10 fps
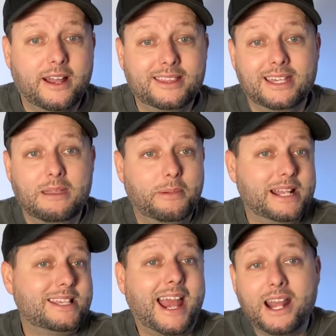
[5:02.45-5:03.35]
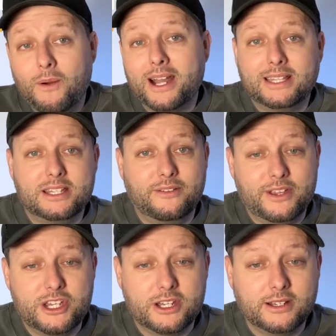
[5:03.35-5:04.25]
I think he beats anyone in the
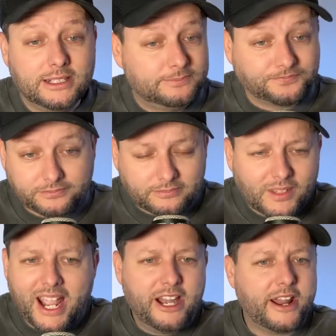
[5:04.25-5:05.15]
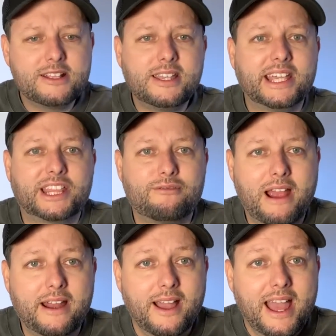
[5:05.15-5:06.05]
division, and I don't see a
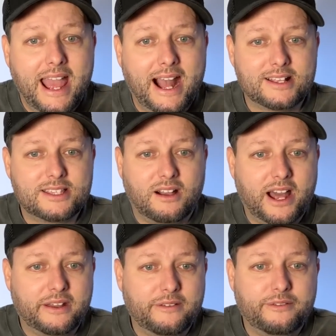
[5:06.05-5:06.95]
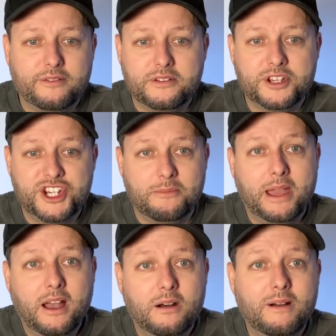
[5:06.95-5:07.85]
threat outside of
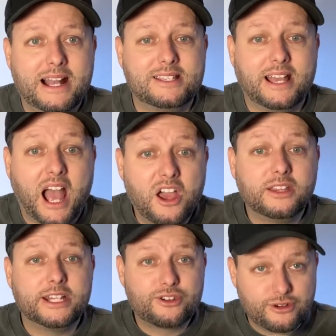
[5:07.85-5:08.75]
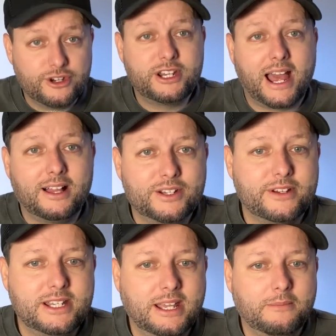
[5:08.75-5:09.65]
Jermell as the only true challenge for
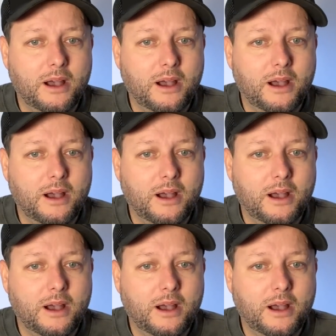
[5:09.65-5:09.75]
Tim.